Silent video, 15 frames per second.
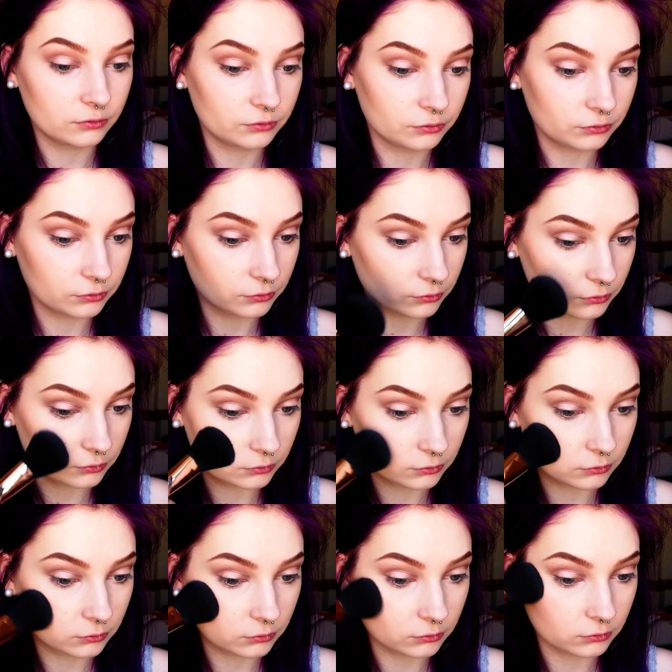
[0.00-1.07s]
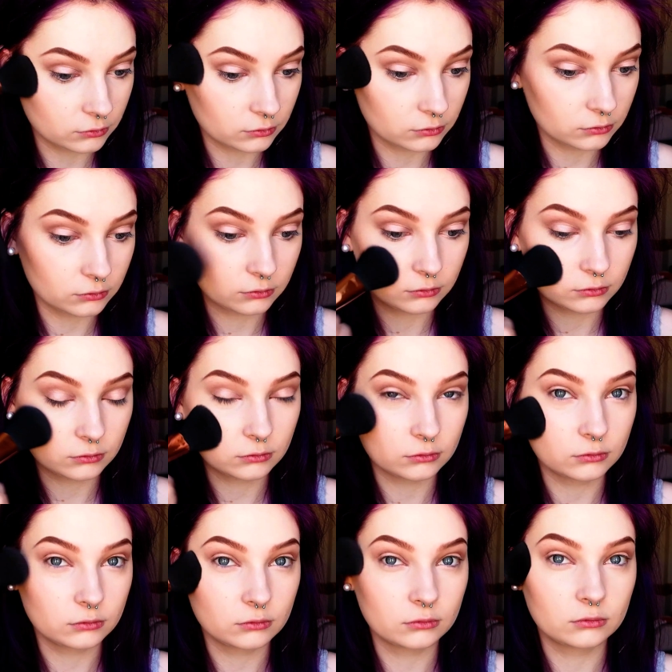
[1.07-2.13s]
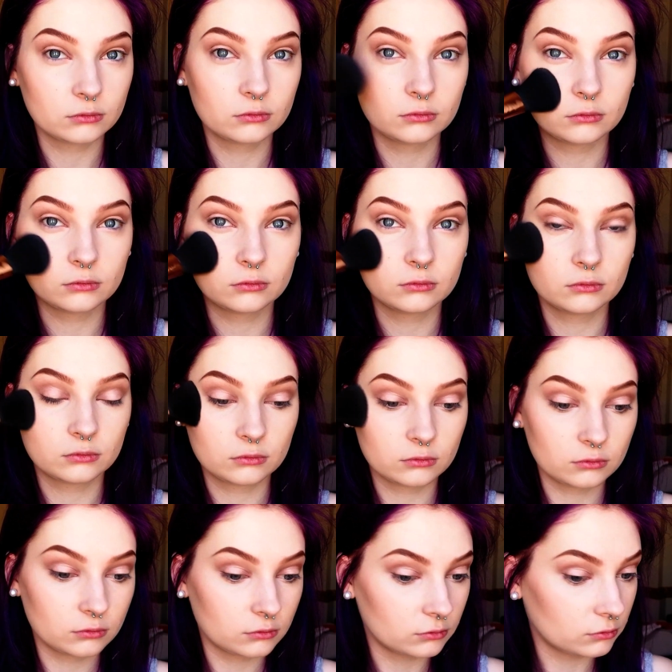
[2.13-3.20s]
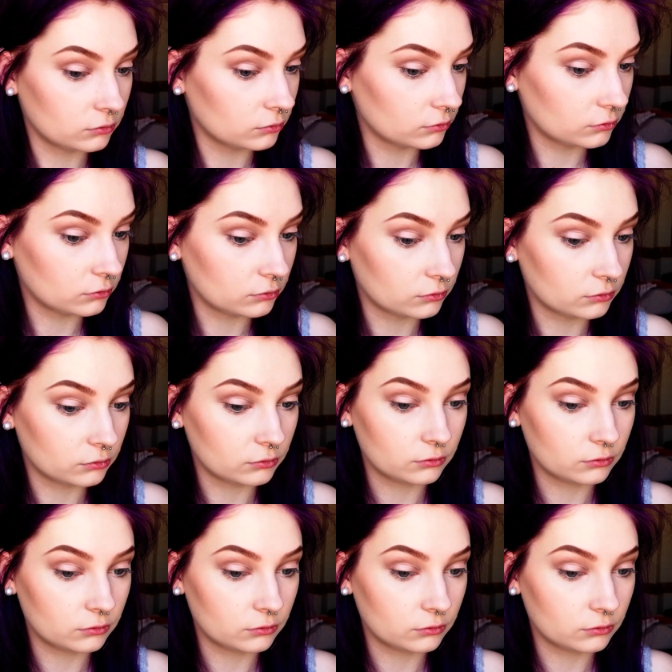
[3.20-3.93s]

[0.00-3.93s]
Nothing is said.